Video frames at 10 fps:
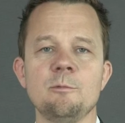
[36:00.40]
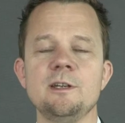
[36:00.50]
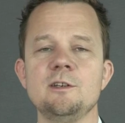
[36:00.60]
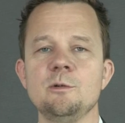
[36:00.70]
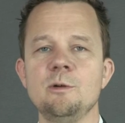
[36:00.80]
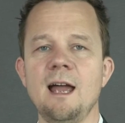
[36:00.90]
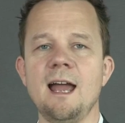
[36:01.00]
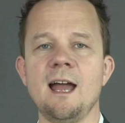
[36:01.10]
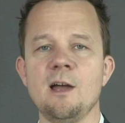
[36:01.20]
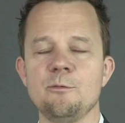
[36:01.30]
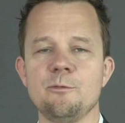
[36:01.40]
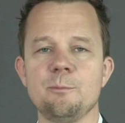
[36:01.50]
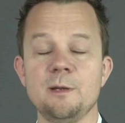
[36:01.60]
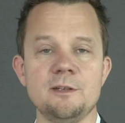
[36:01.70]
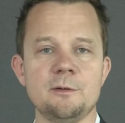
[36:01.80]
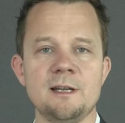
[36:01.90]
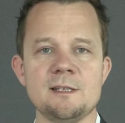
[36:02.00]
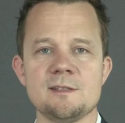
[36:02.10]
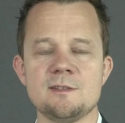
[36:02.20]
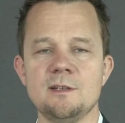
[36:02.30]
we do have
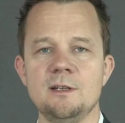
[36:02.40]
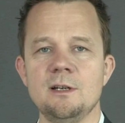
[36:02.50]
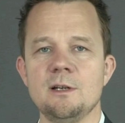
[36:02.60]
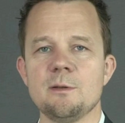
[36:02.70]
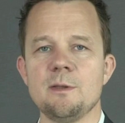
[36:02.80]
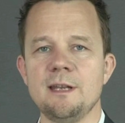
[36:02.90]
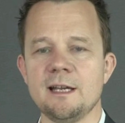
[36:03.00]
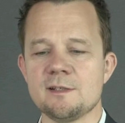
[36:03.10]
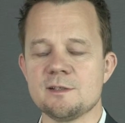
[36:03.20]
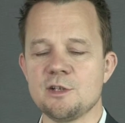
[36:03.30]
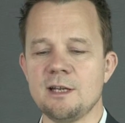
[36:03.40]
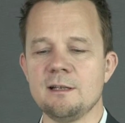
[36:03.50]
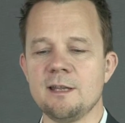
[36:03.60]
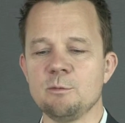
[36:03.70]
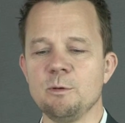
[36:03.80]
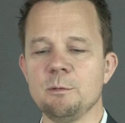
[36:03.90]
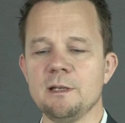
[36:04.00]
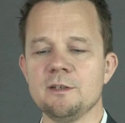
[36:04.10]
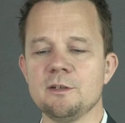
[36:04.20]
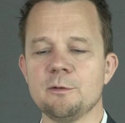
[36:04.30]
Pinterest. The next channel that we
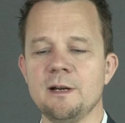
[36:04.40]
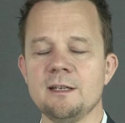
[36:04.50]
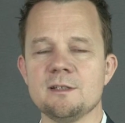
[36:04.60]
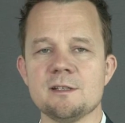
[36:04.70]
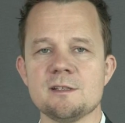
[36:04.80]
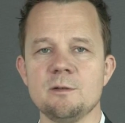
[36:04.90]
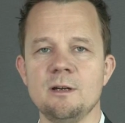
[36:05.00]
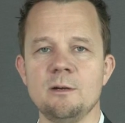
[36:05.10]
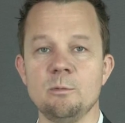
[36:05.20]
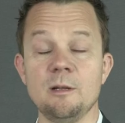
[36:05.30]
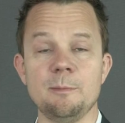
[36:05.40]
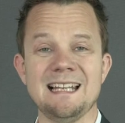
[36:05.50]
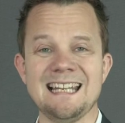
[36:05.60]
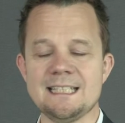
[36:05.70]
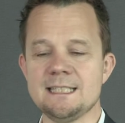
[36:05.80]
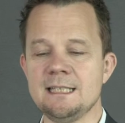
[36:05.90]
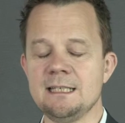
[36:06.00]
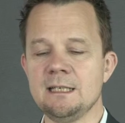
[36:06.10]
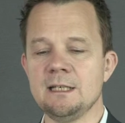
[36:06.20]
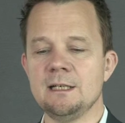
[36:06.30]
will integrate will be
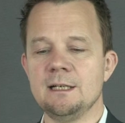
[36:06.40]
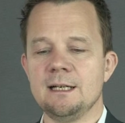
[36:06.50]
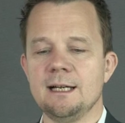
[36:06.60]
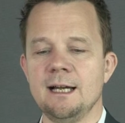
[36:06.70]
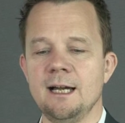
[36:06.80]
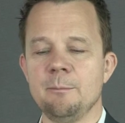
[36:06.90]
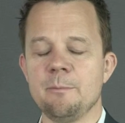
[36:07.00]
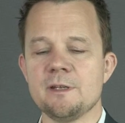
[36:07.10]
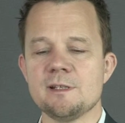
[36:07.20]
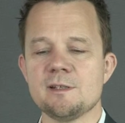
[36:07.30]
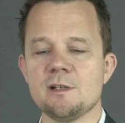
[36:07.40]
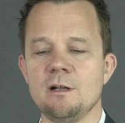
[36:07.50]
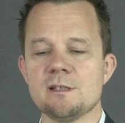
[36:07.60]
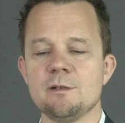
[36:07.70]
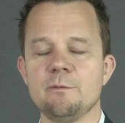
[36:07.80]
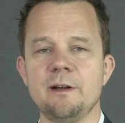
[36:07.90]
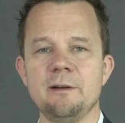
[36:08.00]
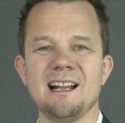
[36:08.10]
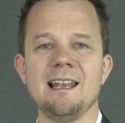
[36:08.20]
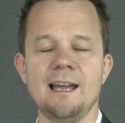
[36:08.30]
LinkedIn. This is also
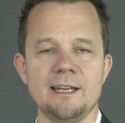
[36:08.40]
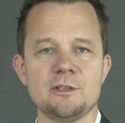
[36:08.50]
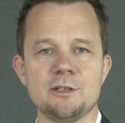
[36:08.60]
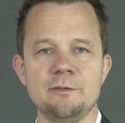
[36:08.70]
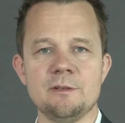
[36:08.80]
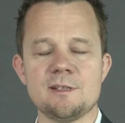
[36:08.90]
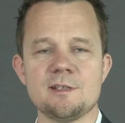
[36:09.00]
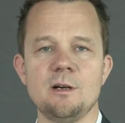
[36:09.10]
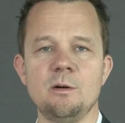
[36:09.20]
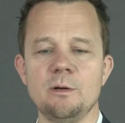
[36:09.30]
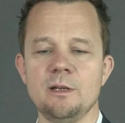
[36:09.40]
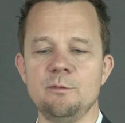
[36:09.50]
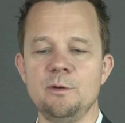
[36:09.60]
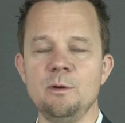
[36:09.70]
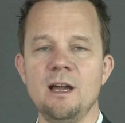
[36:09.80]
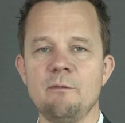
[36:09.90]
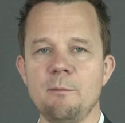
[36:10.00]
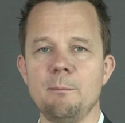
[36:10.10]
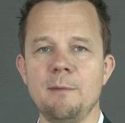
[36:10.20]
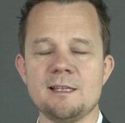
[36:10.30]
very client-driven, so if you have
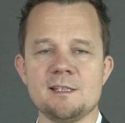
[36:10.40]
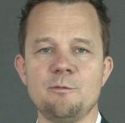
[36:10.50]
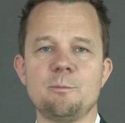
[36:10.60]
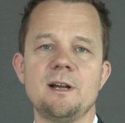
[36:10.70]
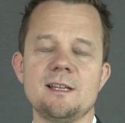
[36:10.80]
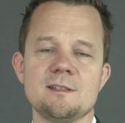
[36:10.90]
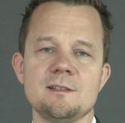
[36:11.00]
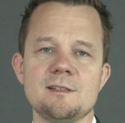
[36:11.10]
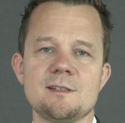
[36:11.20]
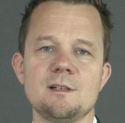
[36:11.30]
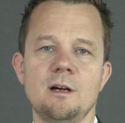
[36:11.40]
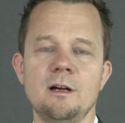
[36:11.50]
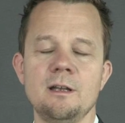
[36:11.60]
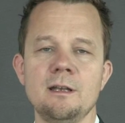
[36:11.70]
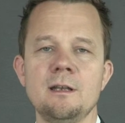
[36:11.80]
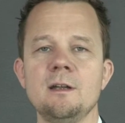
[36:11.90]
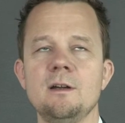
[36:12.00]
a massive presence on